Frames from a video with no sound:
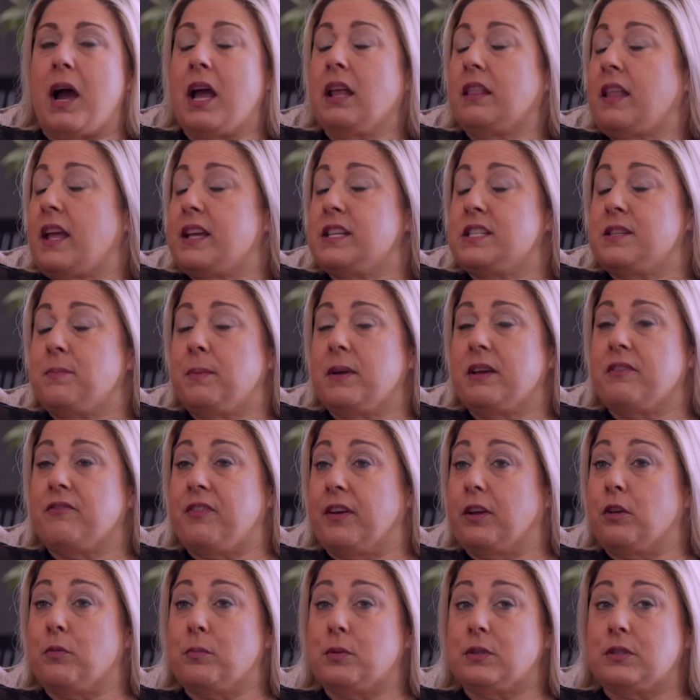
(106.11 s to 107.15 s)
like to be
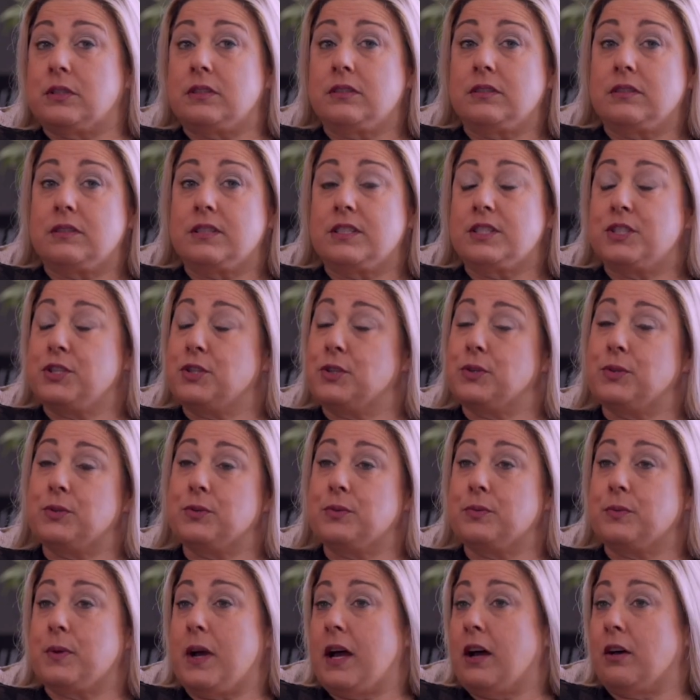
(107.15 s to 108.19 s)
available
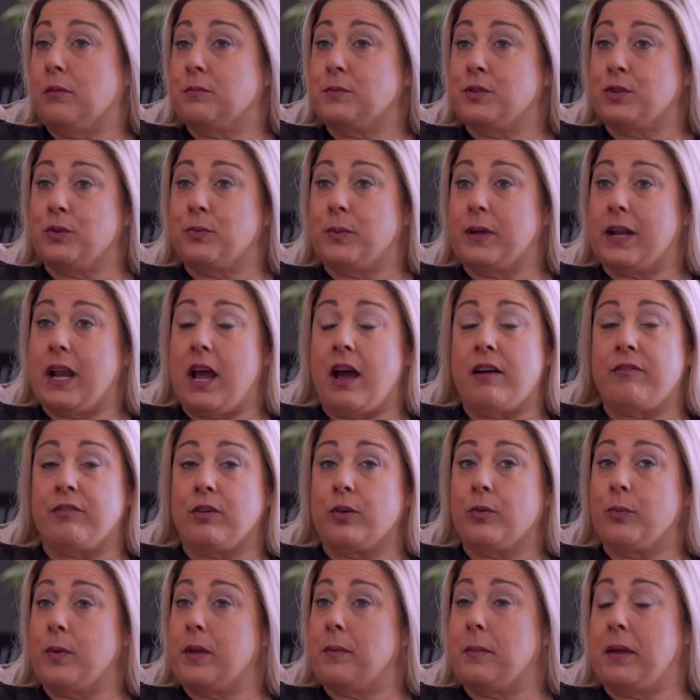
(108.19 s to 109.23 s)
to help do
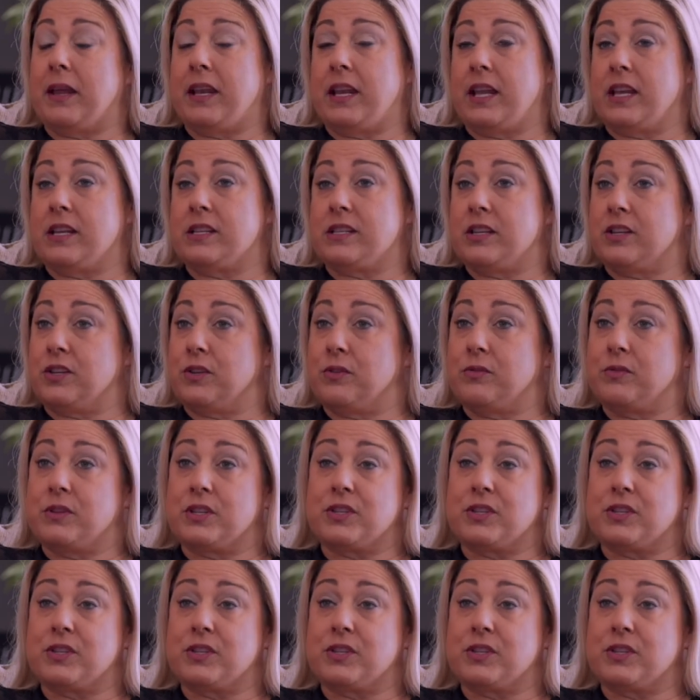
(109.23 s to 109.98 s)
whatever we may need to do to